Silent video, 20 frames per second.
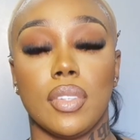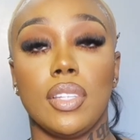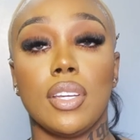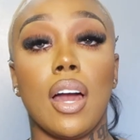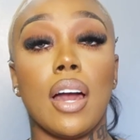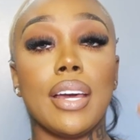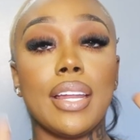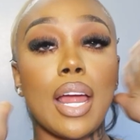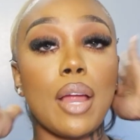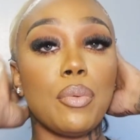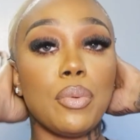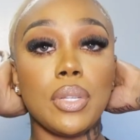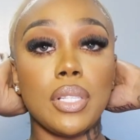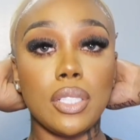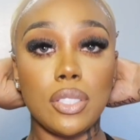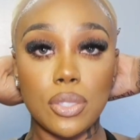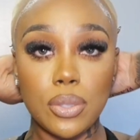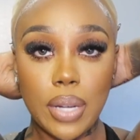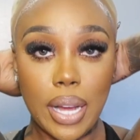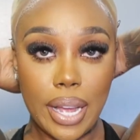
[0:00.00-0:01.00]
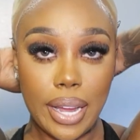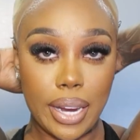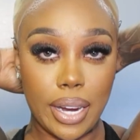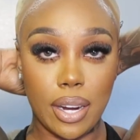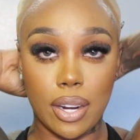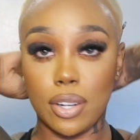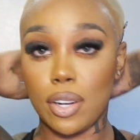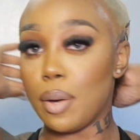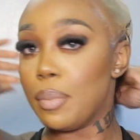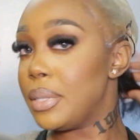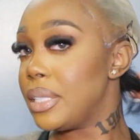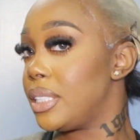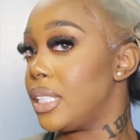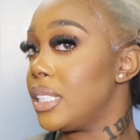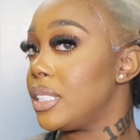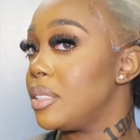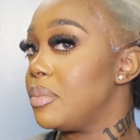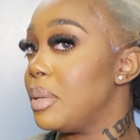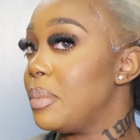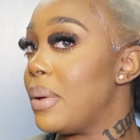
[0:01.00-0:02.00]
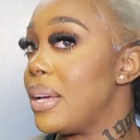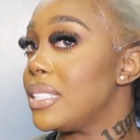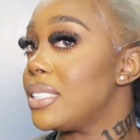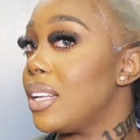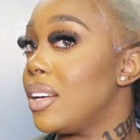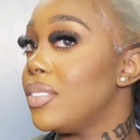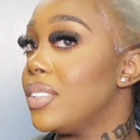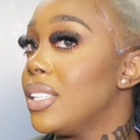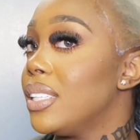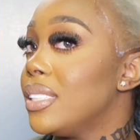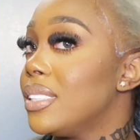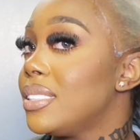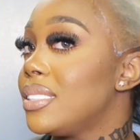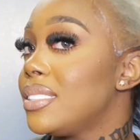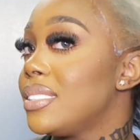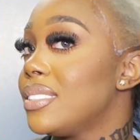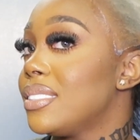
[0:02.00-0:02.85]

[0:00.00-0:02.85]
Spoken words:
Y'all, and I really do got hair. Don't be judging me based off this.